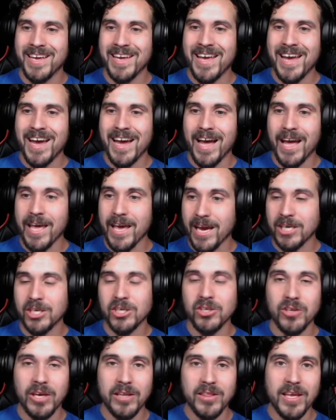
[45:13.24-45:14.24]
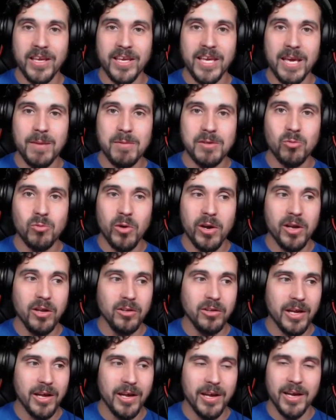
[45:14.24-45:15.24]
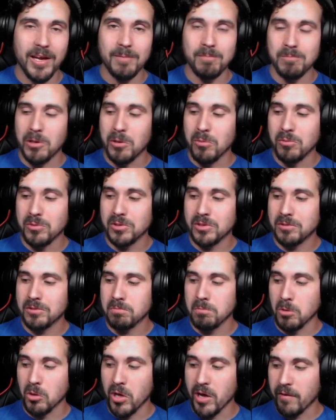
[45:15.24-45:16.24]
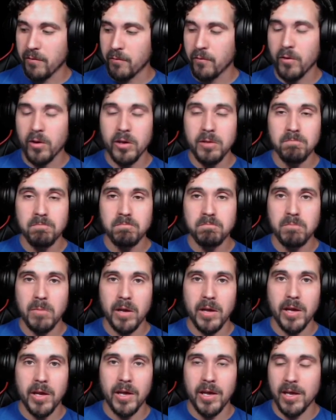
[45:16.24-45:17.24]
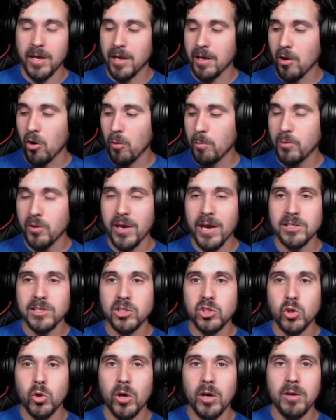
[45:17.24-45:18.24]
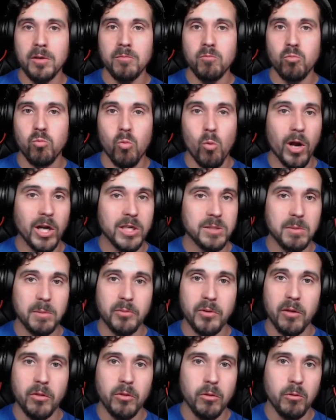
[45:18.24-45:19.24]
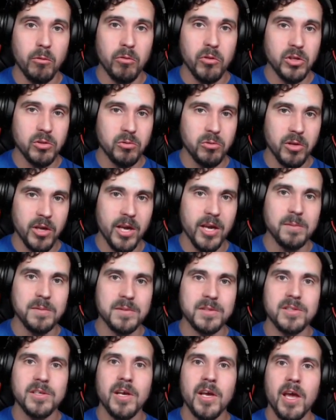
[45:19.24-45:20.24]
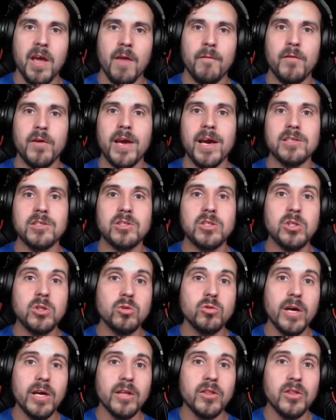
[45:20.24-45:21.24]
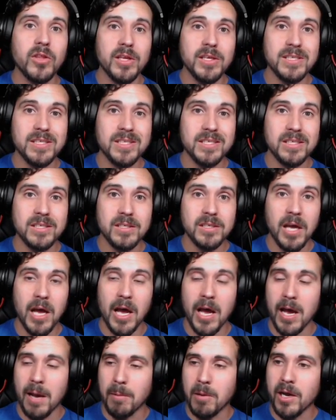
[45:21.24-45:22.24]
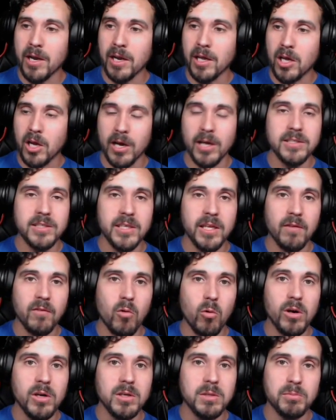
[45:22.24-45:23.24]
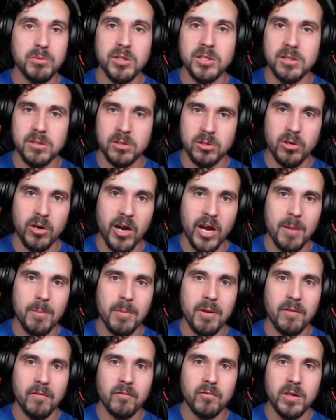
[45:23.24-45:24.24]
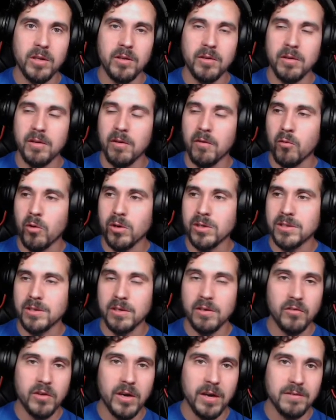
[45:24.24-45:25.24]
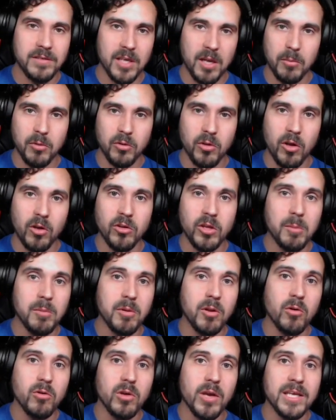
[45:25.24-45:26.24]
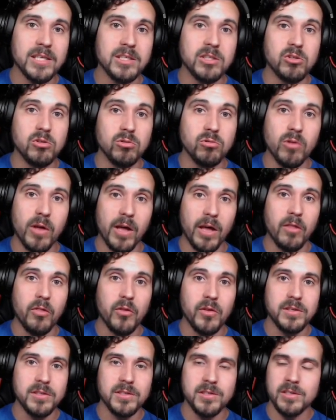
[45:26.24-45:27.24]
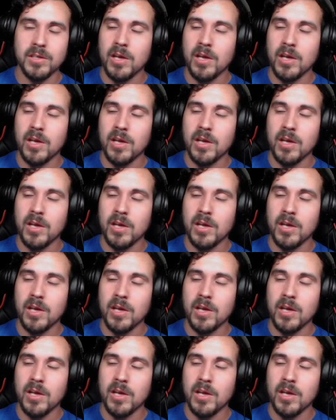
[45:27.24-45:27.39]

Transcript: I actually like that game as well. Um, it was a lot of fun. I uh, hope you guys enjoyed watching me play through these three games. If you guys do like this uh, kind of content, of course, please subscribe. And, if we, you know, of course, leave a like down below. Let me know you guys do like this.